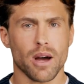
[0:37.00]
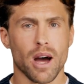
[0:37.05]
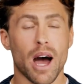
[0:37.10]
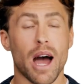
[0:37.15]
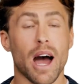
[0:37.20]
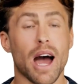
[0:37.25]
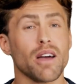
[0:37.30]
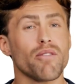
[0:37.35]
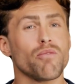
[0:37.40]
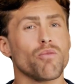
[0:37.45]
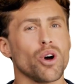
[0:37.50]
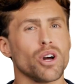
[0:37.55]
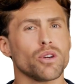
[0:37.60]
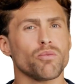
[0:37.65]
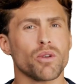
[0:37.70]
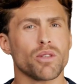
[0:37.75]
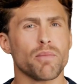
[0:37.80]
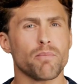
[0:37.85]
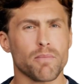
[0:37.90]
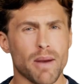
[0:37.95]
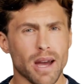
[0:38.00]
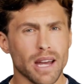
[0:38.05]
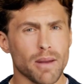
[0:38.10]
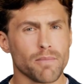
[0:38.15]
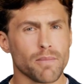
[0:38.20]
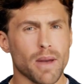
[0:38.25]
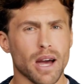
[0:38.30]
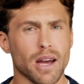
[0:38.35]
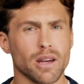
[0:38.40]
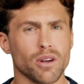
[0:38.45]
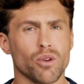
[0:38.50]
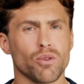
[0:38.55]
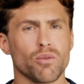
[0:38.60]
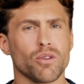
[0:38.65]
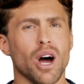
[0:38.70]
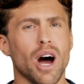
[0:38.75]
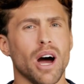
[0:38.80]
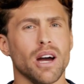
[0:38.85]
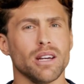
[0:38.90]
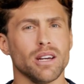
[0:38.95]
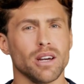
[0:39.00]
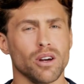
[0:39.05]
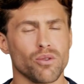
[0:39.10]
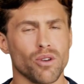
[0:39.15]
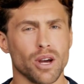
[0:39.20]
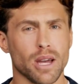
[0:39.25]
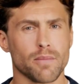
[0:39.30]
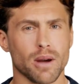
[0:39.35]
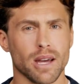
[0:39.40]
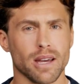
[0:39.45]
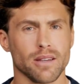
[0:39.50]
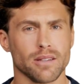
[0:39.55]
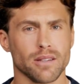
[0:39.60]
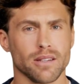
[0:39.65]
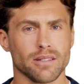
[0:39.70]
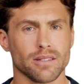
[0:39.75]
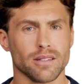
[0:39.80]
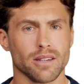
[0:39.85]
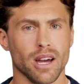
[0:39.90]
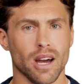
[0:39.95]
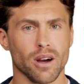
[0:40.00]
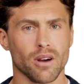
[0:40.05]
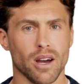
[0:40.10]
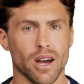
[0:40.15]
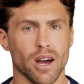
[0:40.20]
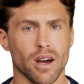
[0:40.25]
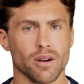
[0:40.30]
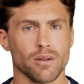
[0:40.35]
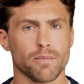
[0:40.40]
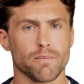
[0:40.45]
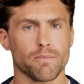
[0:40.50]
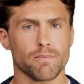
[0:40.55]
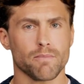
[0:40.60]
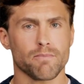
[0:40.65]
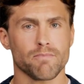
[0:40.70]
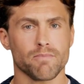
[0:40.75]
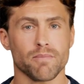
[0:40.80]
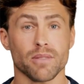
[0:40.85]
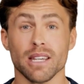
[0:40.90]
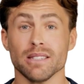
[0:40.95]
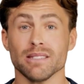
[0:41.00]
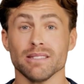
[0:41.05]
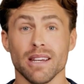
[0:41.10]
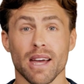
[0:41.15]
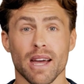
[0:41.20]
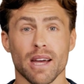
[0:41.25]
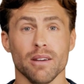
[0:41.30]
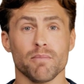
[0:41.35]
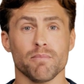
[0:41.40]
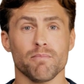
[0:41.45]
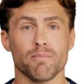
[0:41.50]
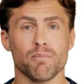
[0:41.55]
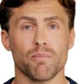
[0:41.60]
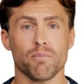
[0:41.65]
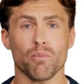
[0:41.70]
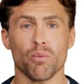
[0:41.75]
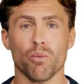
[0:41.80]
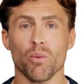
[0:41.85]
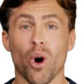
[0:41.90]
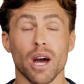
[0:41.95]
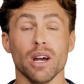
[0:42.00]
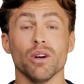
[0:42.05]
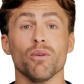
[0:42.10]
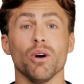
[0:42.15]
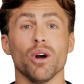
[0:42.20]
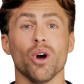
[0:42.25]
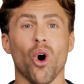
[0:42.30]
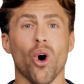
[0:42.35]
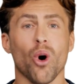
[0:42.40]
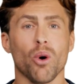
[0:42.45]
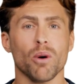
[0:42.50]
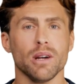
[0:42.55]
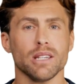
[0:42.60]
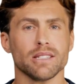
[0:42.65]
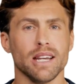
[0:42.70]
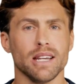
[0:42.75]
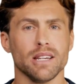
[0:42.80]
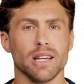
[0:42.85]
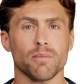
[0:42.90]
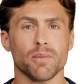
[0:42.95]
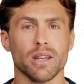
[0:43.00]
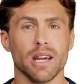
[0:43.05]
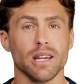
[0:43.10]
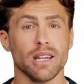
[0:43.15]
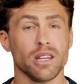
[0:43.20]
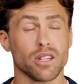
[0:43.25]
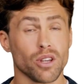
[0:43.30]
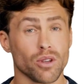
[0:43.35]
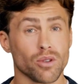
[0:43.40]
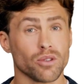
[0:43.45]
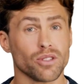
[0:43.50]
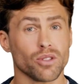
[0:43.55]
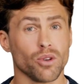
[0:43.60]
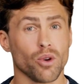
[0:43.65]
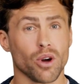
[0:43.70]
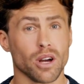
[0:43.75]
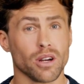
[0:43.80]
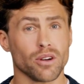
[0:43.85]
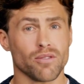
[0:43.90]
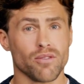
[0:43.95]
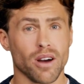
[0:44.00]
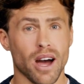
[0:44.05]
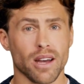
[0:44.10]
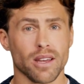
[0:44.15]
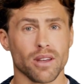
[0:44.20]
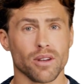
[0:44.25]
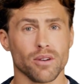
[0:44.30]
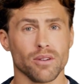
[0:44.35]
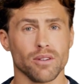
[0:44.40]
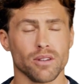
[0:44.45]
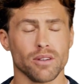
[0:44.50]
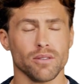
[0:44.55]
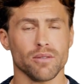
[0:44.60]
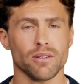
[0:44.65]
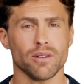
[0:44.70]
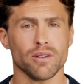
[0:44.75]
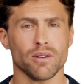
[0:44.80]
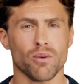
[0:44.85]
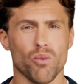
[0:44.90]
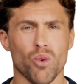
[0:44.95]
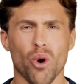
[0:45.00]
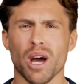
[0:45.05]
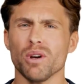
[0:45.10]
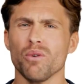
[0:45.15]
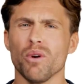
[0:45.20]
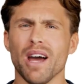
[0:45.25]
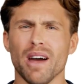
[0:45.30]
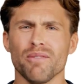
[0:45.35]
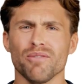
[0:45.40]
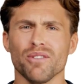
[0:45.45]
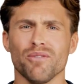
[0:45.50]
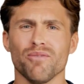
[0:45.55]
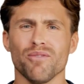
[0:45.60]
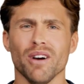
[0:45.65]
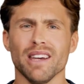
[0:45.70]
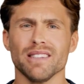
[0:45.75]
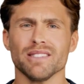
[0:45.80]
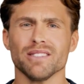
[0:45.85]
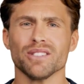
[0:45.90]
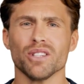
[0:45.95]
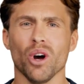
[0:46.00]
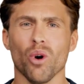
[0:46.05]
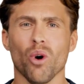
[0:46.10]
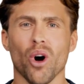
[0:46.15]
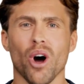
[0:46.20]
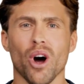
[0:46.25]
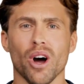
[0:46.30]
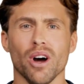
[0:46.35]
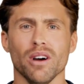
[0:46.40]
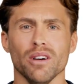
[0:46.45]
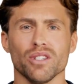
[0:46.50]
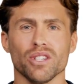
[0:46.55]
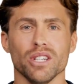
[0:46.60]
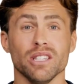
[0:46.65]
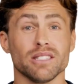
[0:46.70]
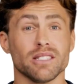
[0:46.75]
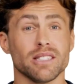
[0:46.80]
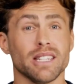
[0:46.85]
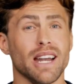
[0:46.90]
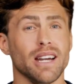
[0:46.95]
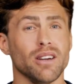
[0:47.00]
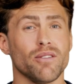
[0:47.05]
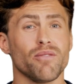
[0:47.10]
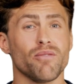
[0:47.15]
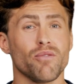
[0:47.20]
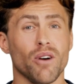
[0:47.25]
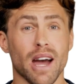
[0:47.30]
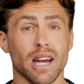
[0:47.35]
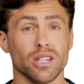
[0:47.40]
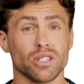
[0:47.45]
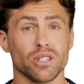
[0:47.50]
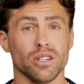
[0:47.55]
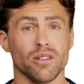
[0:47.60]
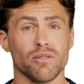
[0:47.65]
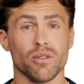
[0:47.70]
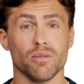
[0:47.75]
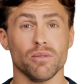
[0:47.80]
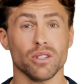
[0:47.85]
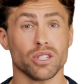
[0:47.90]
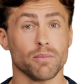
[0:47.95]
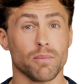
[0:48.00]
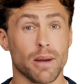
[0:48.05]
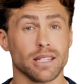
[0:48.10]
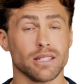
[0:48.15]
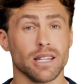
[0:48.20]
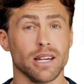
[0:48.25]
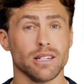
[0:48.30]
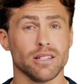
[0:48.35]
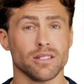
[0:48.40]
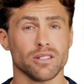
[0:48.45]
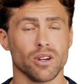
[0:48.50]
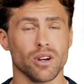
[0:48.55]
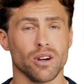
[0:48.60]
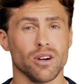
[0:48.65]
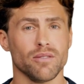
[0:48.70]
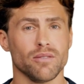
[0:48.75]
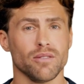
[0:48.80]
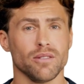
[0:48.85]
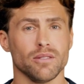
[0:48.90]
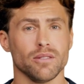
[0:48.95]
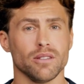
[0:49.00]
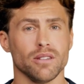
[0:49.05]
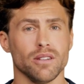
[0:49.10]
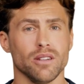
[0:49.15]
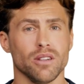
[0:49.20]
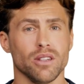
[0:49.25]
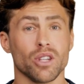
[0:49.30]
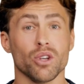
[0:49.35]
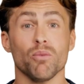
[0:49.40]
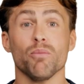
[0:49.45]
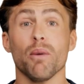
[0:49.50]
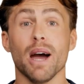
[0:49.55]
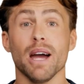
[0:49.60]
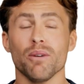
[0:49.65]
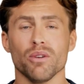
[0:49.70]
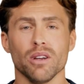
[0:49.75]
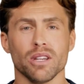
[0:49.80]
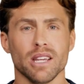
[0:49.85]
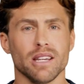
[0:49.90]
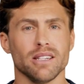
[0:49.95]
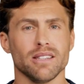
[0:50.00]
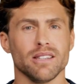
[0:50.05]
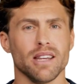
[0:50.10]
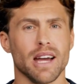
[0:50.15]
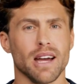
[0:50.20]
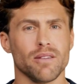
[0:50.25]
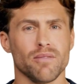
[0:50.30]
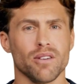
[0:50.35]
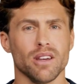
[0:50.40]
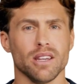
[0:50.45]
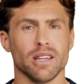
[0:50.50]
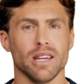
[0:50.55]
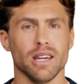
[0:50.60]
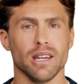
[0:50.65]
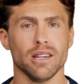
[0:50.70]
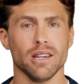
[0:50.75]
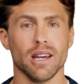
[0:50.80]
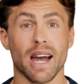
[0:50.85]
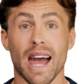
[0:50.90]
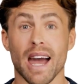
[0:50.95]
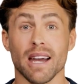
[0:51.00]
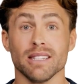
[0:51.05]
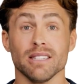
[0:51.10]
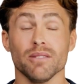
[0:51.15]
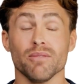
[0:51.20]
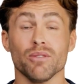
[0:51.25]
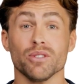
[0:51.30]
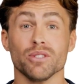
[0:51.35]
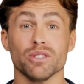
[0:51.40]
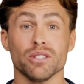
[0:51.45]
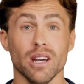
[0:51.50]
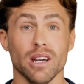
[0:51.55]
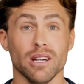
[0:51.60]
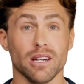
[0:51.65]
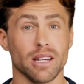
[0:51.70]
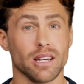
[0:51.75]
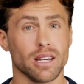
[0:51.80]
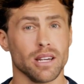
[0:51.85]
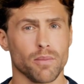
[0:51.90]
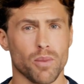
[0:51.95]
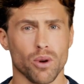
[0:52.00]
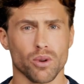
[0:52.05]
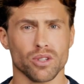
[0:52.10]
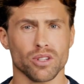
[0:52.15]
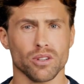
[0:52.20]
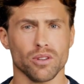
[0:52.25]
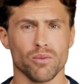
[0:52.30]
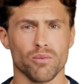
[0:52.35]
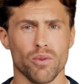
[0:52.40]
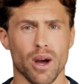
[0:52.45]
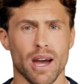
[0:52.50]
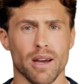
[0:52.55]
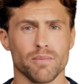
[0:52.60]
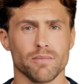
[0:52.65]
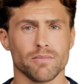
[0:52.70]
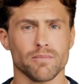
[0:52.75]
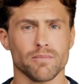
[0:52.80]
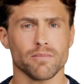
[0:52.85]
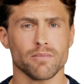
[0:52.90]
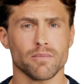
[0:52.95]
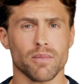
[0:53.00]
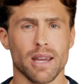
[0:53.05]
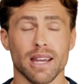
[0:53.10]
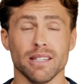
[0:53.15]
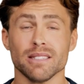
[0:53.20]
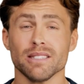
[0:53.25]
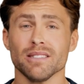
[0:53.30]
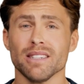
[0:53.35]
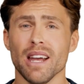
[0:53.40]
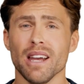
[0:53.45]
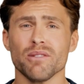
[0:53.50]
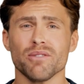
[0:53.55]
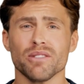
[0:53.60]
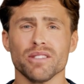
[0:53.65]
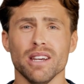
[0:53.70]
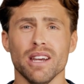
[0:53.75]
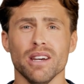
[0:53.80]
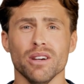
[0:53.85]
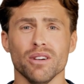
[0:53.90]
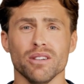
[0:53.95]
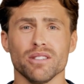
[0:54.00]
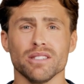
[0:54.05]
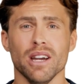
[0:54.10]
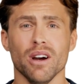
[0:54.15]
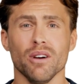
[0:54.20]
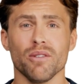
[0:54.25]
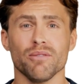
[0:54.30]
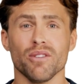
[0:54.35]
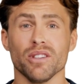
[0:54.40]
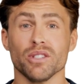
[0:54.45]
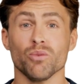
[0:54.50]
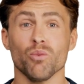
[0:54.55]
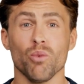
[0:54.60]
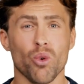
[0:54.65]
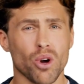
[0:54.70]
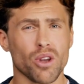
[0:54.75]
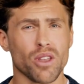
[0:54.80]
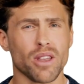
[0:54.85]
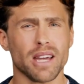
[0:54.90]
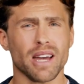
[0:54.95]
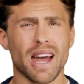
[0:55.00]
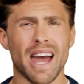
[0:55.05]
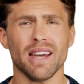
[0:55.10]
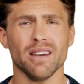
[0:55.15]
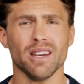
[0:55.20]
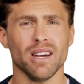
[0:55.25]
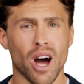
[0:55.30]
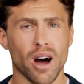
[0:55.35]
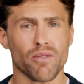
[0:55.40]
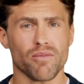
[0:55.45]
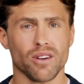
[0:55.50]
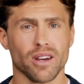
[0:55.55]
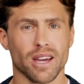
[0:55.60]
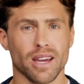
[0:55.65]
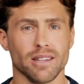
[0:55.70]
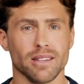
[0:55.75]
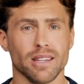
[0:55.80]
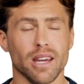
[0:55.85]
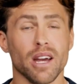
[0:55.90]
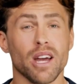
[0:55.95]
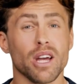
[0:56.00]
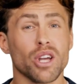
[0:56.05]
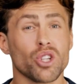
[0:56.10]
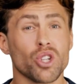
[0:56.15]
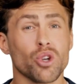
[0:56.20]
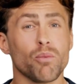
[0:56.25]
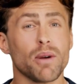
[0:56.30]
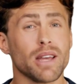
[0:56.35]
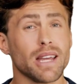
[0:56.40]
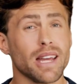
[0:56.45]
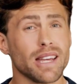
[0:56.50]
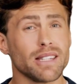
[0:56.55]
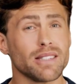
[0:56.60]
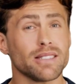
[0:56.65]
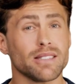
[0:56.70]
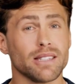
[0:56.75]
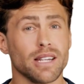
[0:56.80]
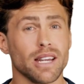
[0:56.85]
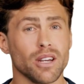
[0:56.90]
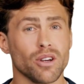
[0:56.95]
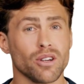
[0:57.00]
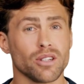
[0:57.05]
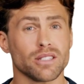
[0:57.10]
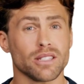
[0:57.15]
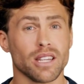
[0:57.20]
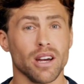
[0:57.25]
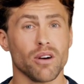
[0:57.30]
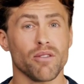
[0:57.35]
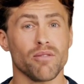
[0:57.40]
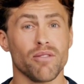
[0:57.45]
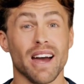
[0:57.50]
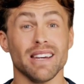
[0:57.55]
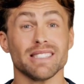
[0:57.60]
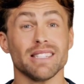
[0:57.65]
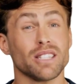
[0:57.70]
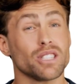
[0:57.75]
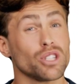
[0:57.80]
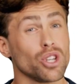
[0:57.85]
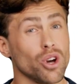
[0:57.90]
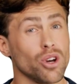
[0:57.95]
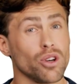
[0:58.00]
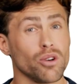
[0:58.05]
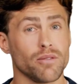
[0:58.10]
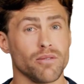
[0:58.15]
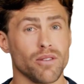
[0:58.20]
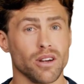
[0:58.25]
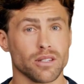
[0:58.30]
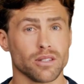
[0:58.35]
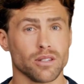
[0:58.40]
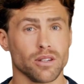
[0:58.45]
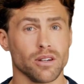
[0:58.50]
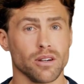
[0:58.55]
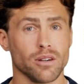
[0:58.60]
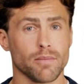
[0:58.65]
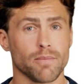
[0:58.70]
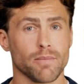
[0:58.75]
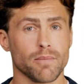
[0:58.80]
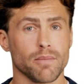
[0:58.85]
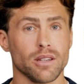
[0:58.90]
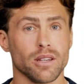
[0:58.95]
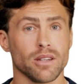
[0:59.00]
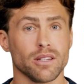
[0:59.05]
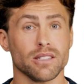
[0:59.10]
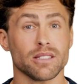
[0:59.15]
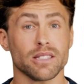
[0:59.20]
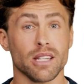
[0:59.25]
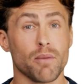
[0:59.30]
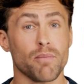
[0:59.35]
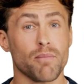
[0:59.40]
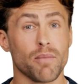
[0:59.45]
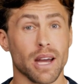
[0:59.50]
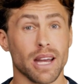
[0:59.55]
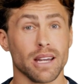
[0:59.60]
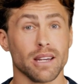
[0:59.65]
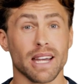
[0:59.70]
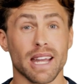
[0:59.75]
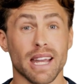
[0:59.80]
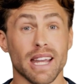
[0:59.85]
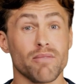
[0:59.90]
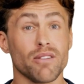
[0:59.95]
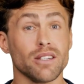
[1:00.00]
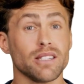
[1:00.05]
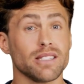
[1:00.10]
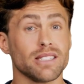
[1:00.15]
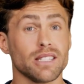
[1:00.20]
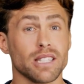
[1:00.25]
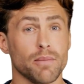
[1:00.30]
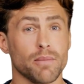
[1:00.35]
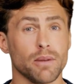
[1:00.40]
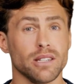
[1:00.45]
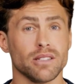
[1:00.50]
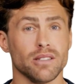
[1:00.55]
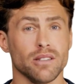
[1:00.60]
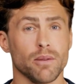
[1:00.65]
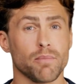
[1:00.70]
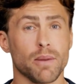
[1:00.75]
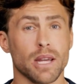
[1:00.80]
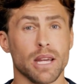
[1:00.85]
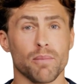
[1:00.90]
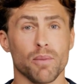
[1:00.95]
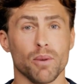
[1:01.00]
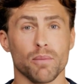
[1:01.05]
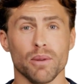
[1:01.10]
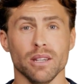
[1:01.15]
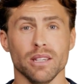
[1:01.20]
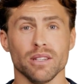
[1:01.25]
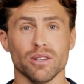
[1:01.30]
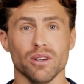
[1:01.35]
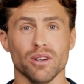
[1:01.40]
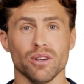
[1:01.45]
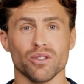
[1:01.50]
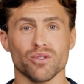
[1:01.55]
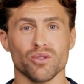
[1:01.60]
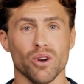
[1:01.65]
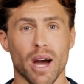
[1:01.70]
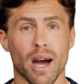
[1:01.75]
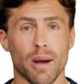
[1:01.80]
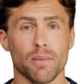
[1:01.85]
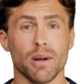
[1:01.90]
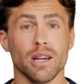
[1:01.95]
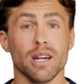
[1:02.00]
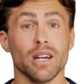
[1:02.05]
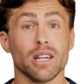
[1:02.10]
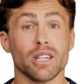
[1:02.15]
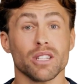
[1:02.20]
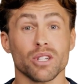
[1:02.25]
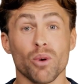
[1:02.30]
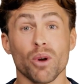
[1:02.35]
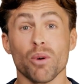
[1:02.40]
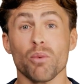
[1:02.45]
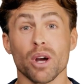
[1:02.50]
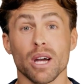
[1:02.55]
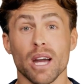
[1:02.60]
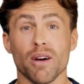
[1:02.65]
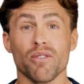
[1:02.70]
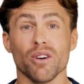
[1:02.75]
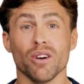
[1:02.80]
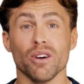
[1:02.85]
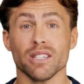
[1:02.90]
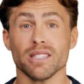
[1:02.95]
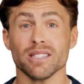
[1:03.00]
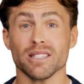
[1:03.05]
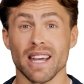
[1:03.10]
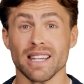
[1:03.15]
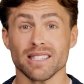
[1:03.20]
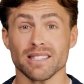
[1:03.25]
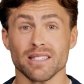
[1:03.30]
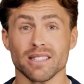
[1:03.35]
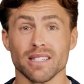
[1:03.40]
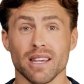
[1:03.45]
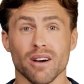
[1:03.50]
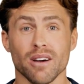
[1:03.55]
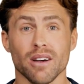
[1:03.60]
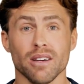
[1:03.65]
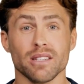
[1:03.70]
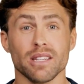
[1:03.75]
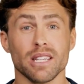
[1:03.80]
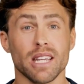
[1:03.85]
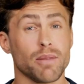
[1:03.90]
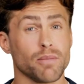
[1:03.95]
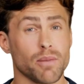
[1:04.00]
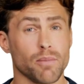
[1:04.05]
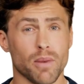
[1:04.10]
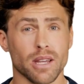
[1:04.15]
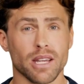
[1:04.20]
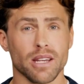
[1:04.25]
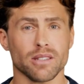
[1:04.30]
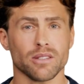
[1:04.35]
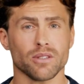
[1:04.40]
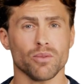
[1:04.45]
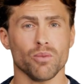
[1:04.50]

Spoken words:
I've worked with many men who nod in agreement at this scenario. They say, "Why do I always end up getting used or undervalued? Why do I have to fight so hard just to get a fraction of the respect I deserve?" You might relate to that feeling, as if you're stuck in an emotional rut. Instead of seeing yourself as worthy and confident, you begin seeing yourself as an eternal fixer. Some men even slip into the people-pleaser trap, doing whatever is necessary to keep the peace